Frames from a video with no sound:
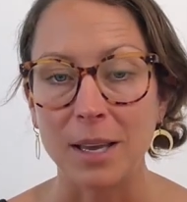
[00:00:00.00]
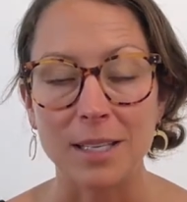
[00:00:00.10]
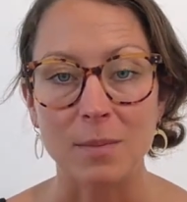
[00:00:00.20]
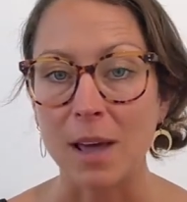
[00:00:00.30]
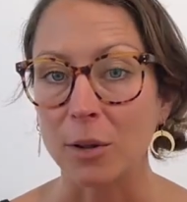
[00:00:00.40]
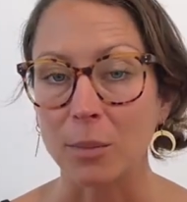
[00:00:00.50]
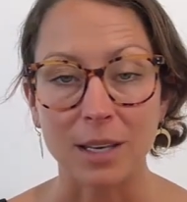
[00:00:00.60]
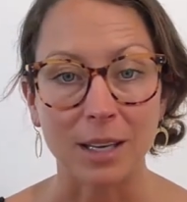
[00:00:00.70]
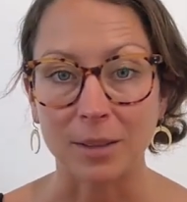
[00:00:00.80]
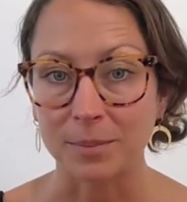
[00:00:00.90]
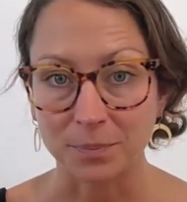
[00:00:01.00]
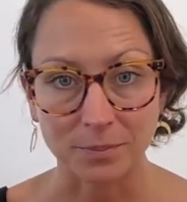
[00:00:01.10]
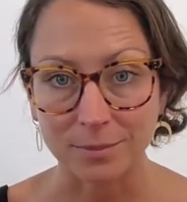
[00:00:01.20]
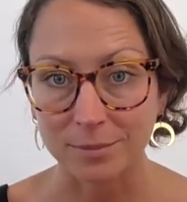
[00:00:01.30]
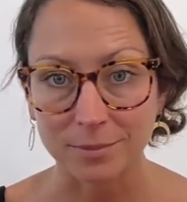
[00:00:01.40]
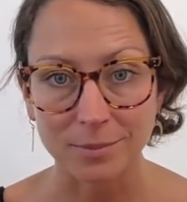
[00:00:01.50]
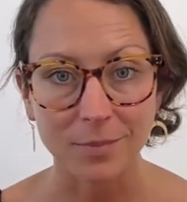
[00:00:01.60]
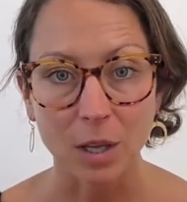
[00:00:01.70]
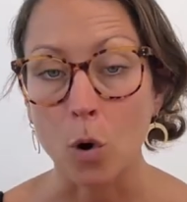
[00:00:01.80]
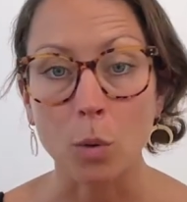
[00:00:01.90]
Base metal being
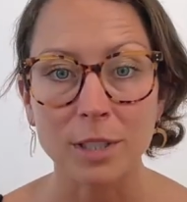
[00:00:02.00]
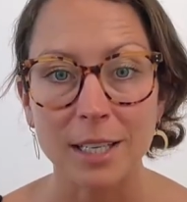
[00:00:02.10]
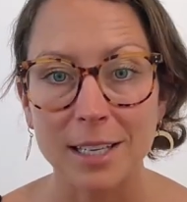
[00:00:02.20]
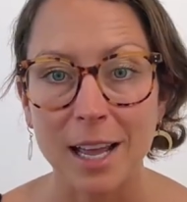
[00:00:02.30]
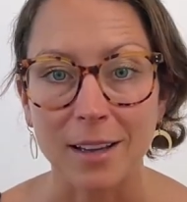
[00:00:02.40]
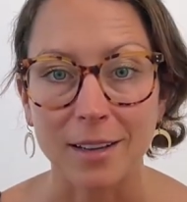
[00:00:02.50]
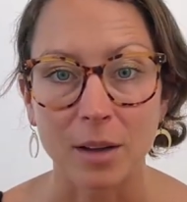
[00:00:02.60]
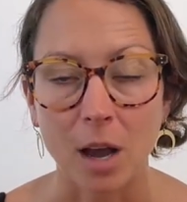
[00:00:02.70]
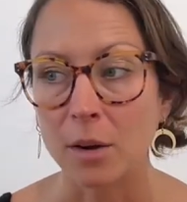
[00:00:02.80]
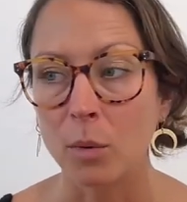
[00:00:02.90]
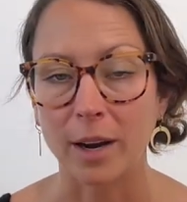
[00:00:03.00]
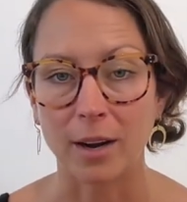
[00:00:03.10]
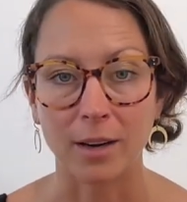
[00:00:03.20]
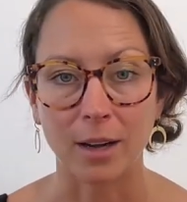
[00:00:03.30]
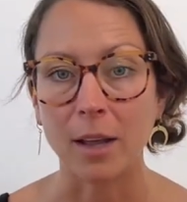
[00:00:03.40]
normal day to day, unaware